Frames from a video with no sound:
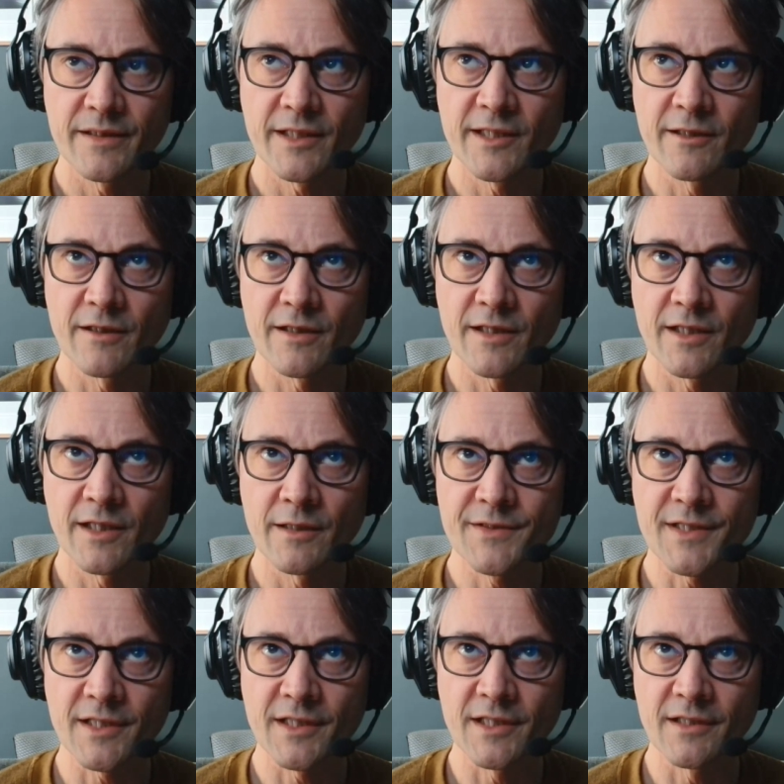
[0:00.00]
And I
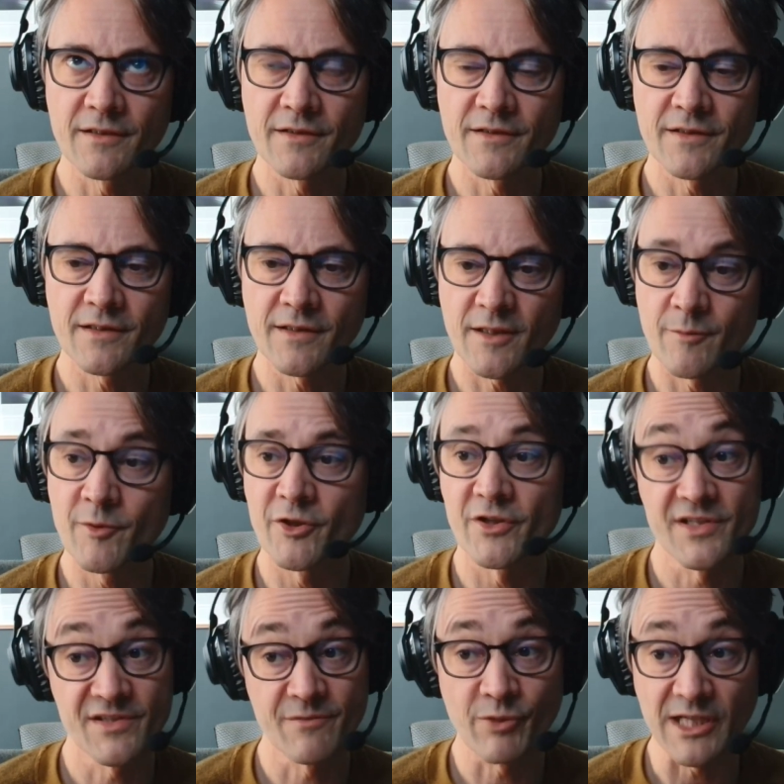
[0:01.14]
was thinking that
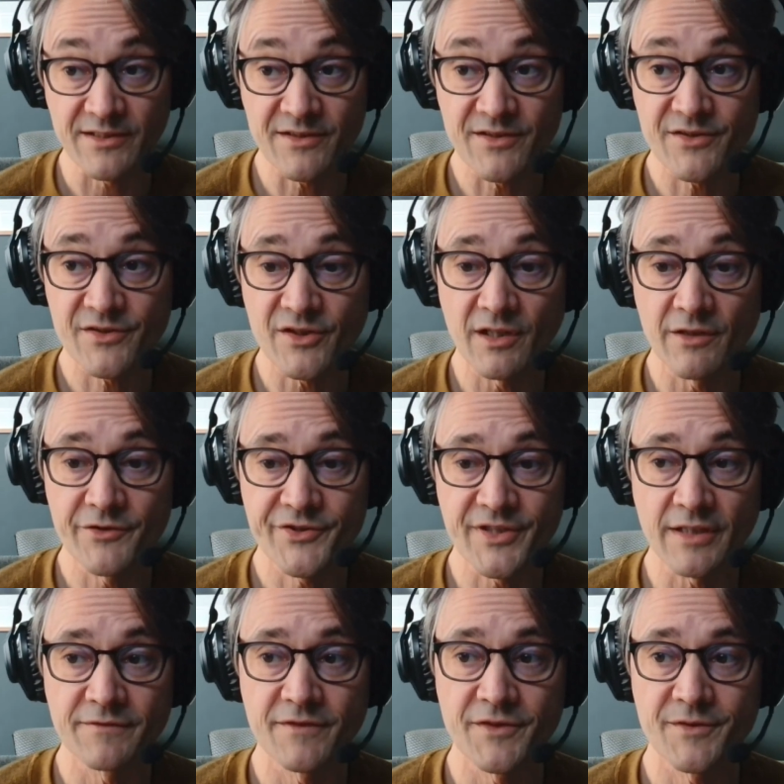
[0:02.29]
communities of practice style
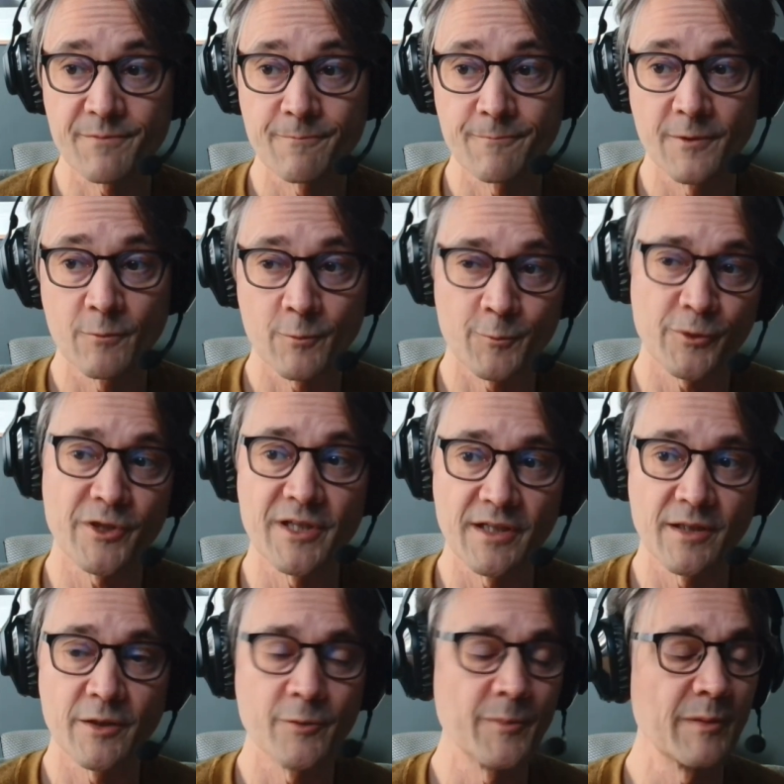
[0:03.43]
stuff
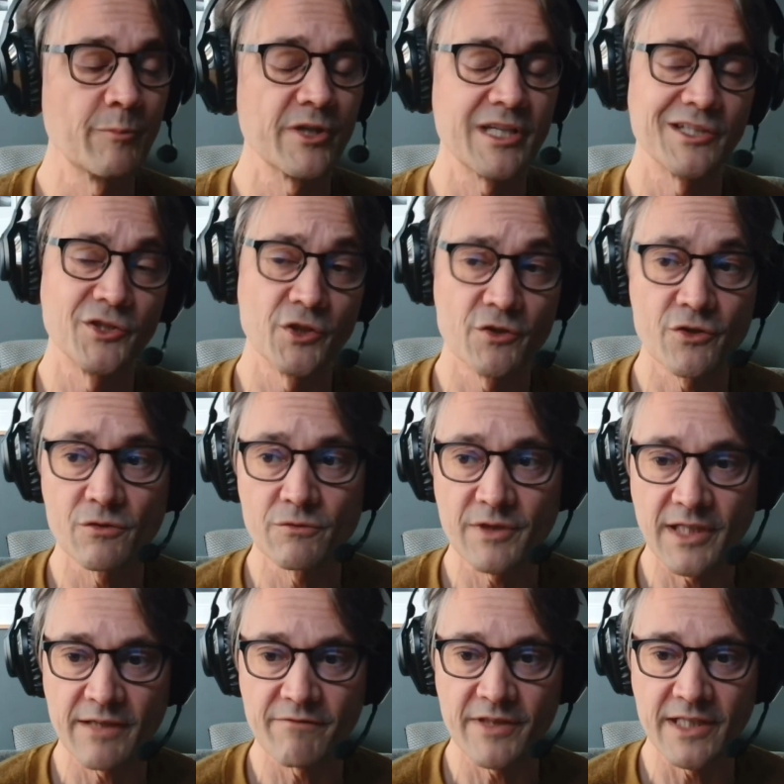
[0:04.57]
it'd be pretty unusual
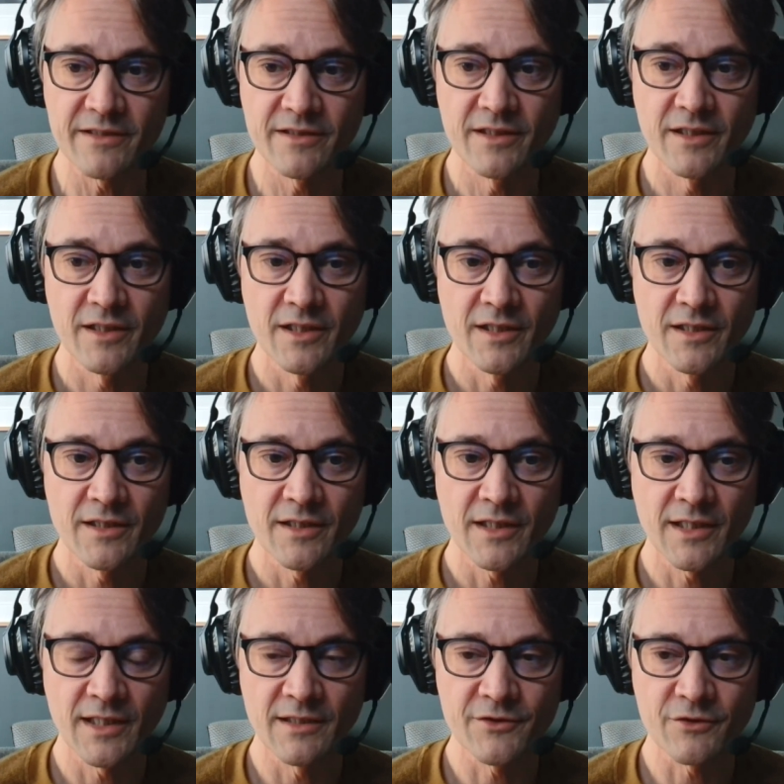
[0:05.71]
to have that
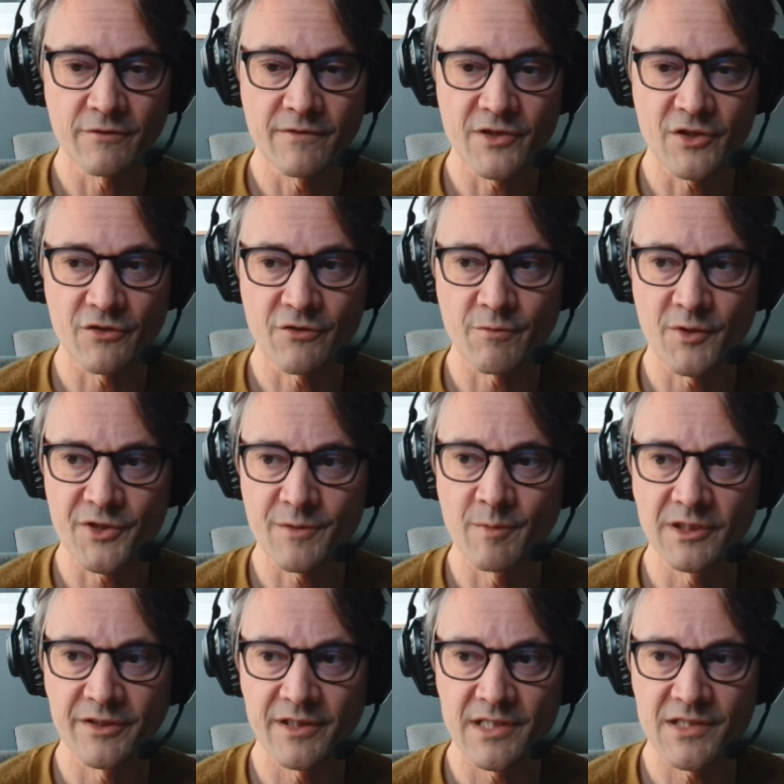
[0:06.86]
sort of as your
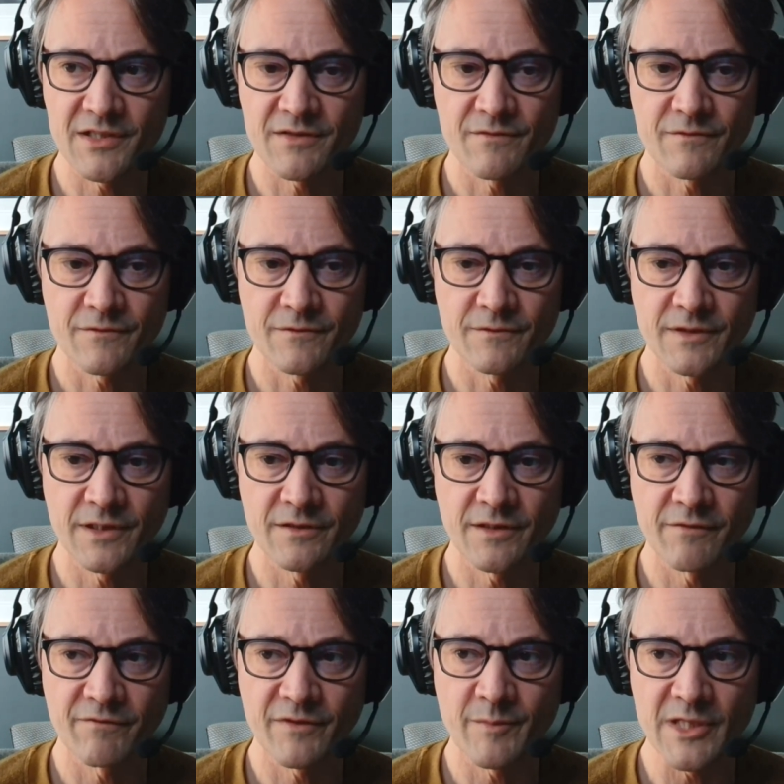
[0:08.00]
responsibilities in
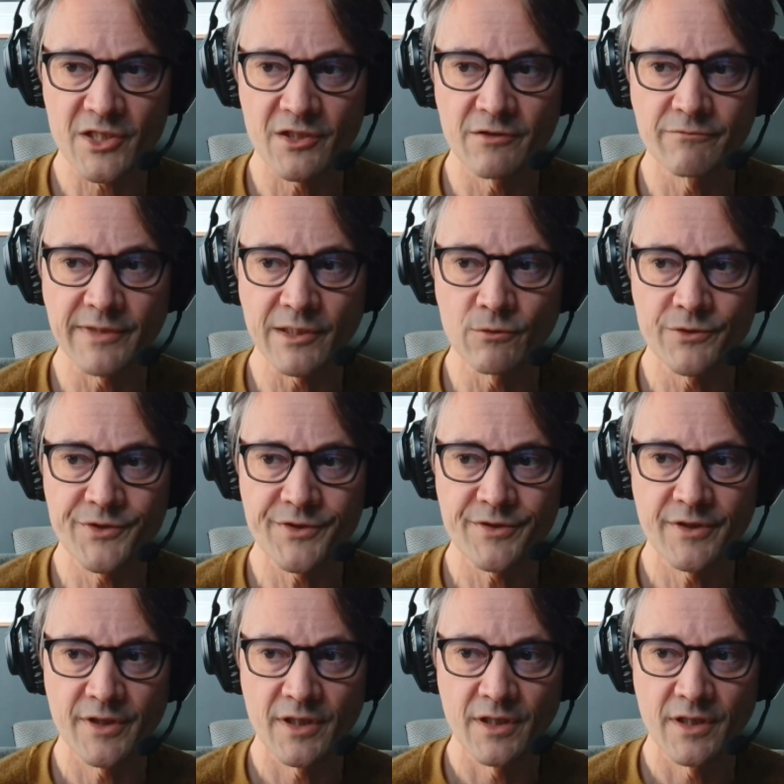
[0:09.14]
information and records.